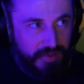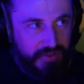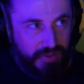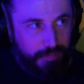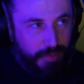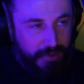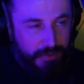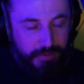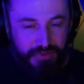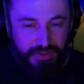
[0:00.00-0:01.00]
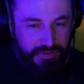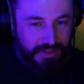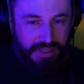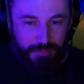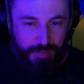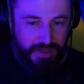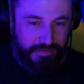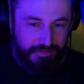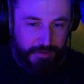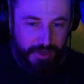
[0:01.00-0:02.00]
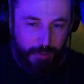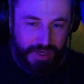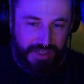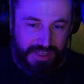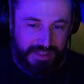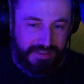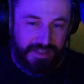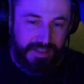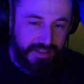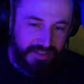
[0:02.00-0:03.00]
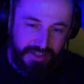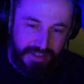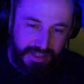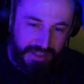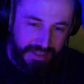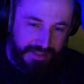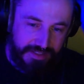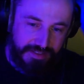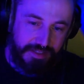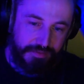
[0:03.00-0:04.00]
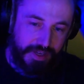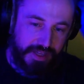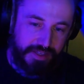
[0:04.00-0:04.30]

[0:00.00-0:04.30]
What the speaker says: sort of balloons and gets bigger very quickly, and suddenly instead of